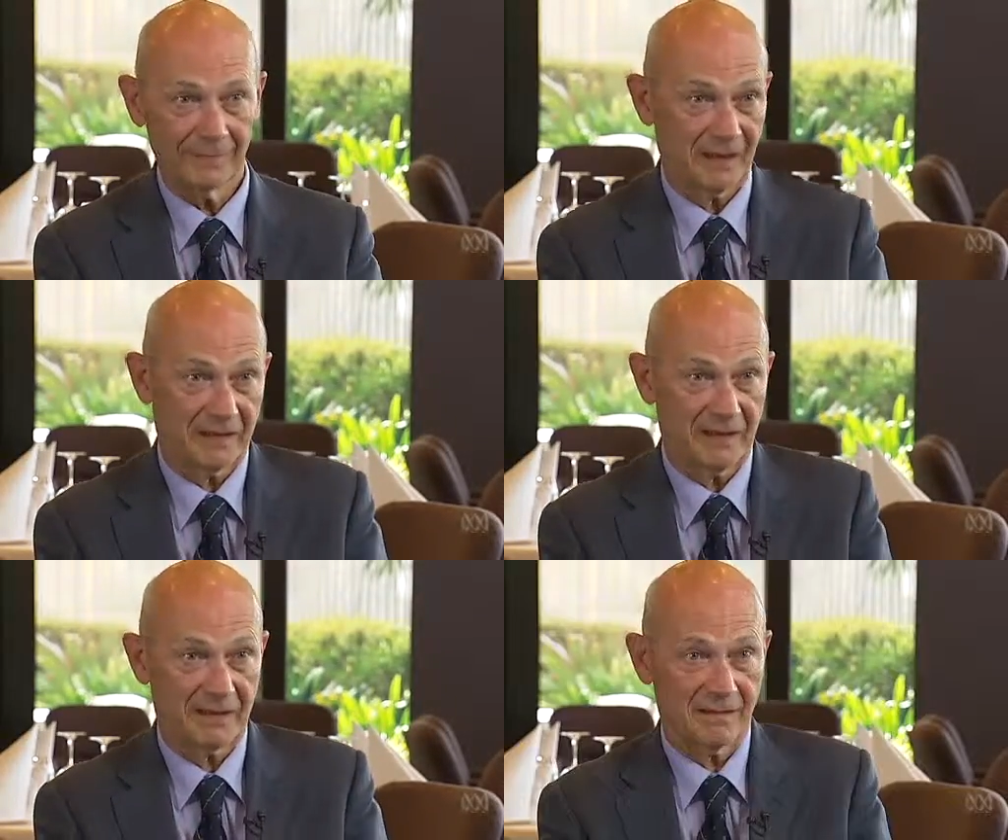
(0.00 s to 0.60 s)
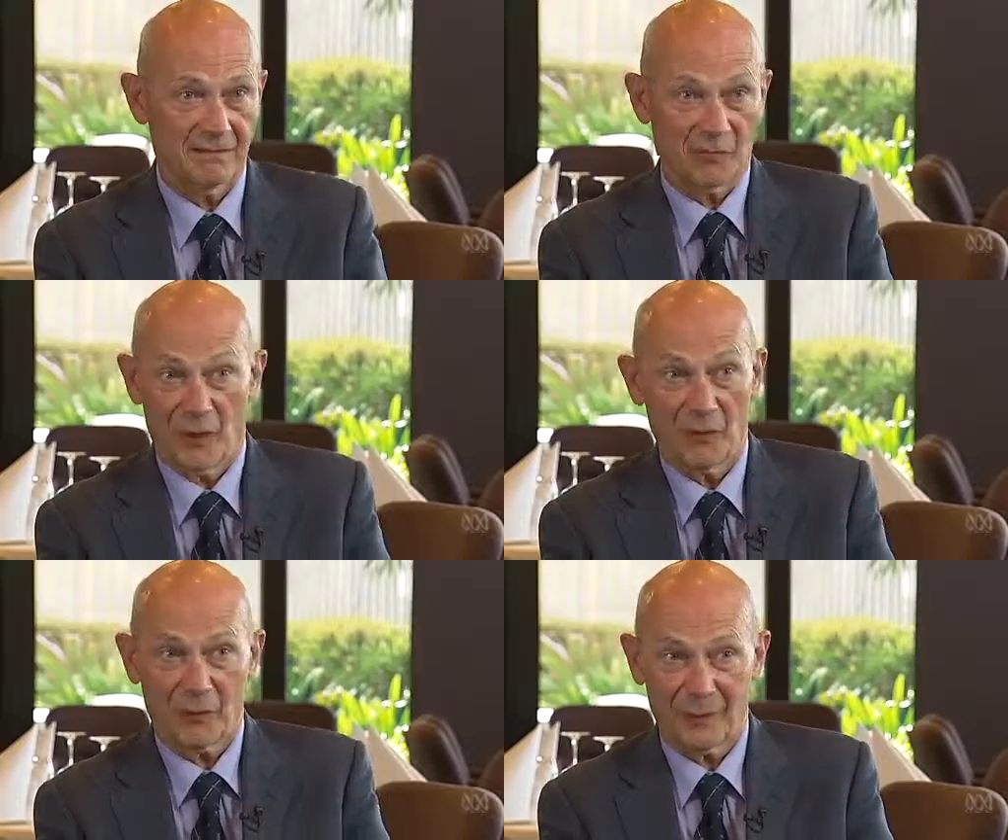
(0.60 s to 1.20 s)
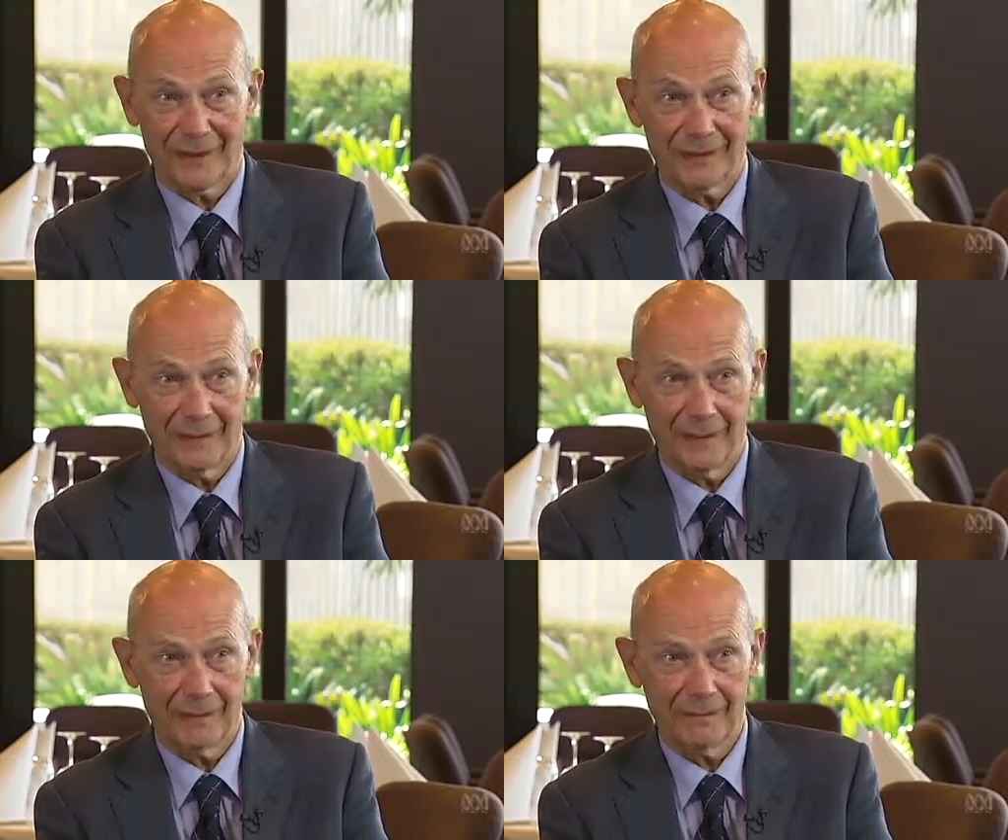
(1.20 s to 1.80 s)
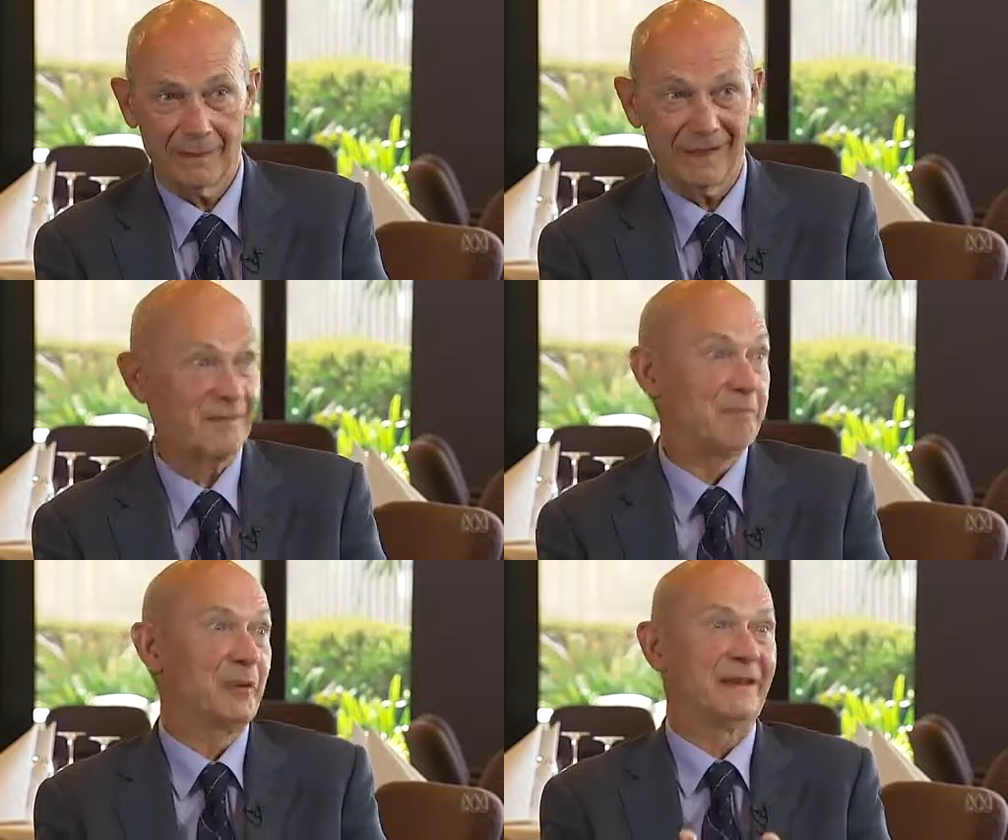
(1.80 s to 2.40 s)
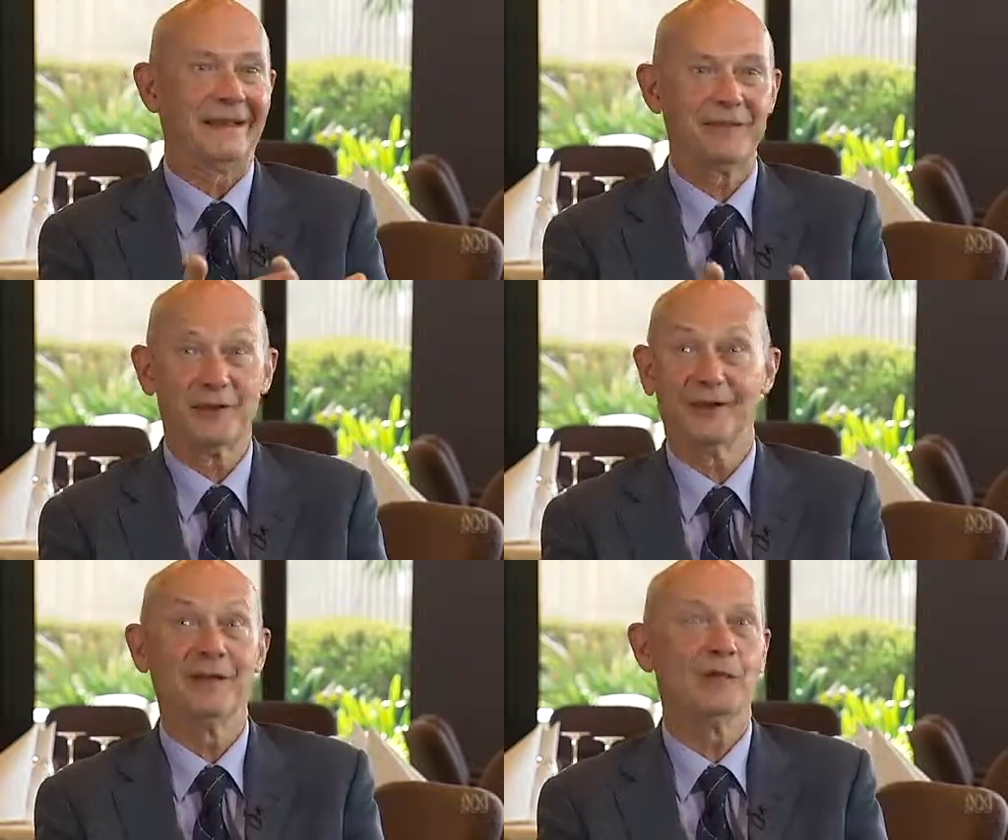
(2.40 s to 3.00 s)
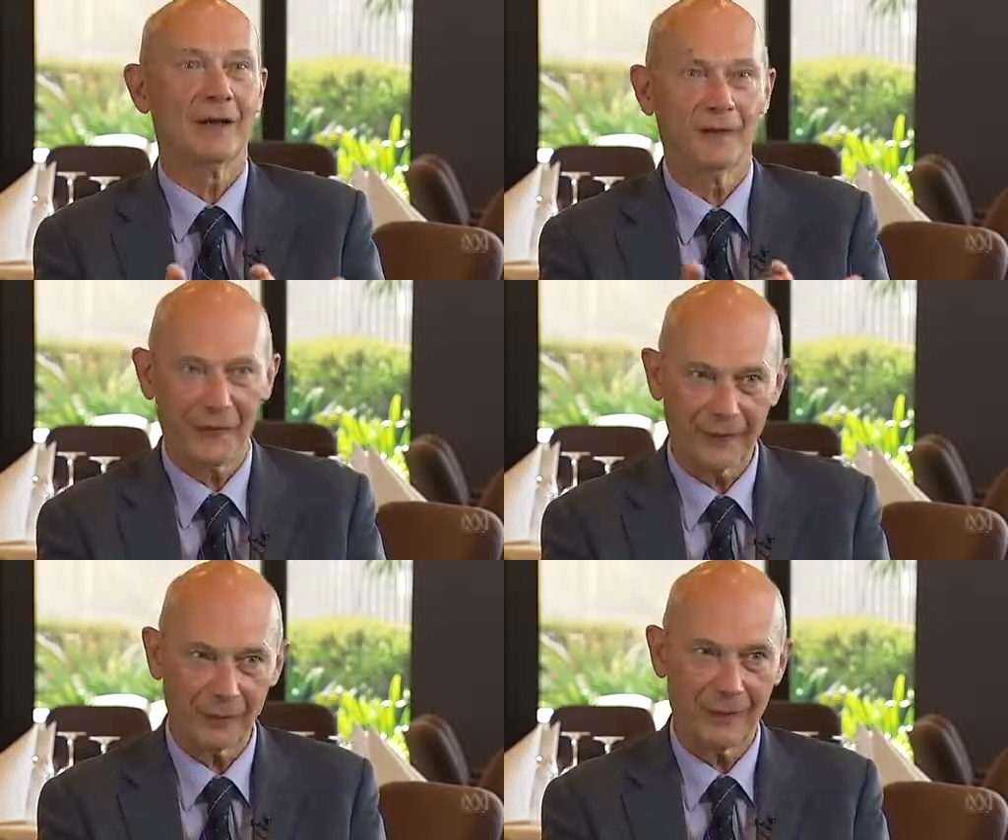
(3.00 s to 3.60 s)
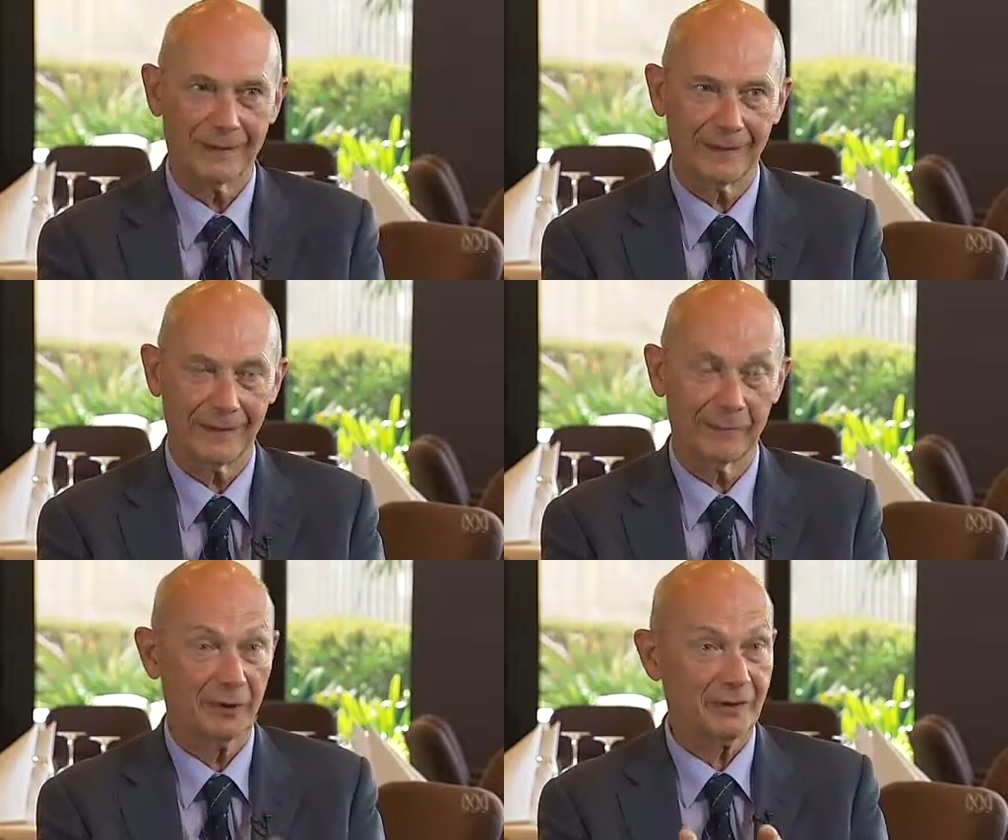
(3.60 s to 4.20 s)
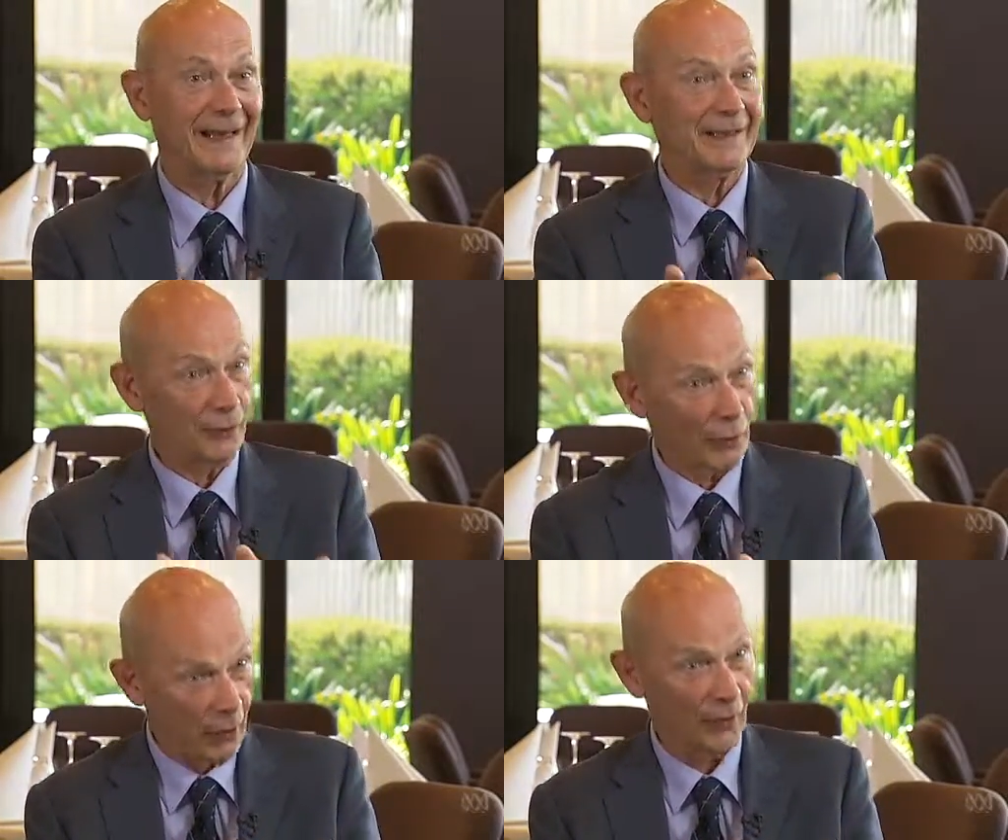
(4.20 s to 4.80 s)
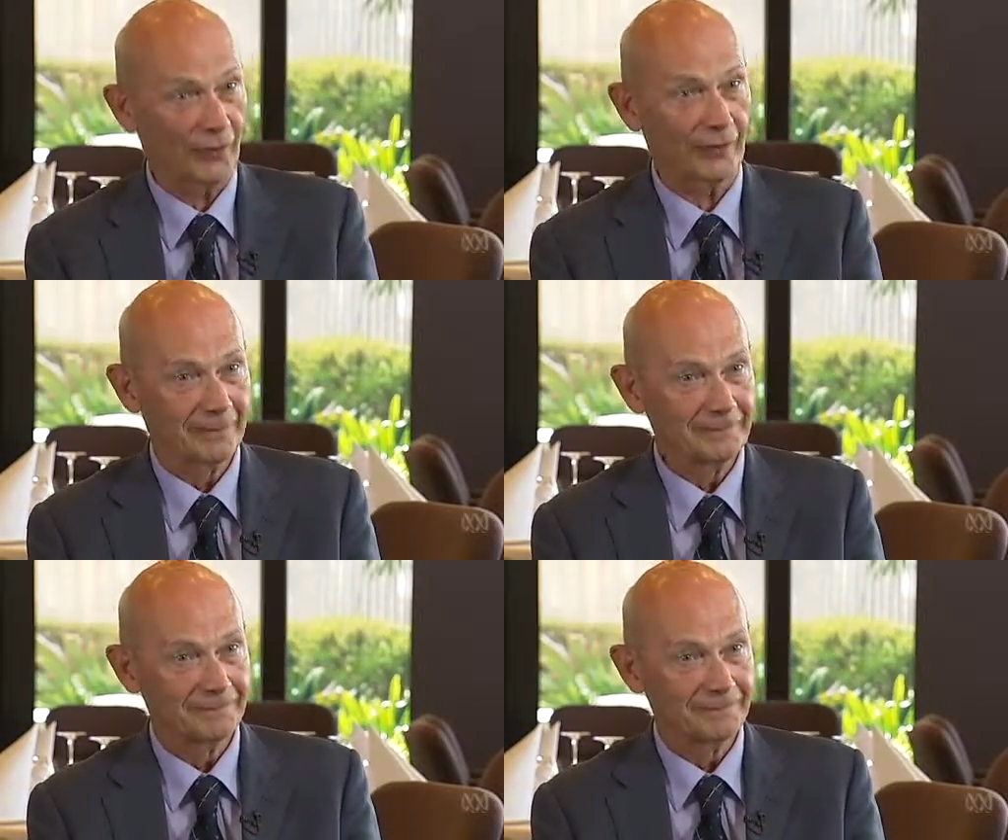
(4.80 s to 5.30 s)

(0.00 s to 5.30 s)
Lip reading: it's growth creating, it's potentially welfare creating, but at a cost.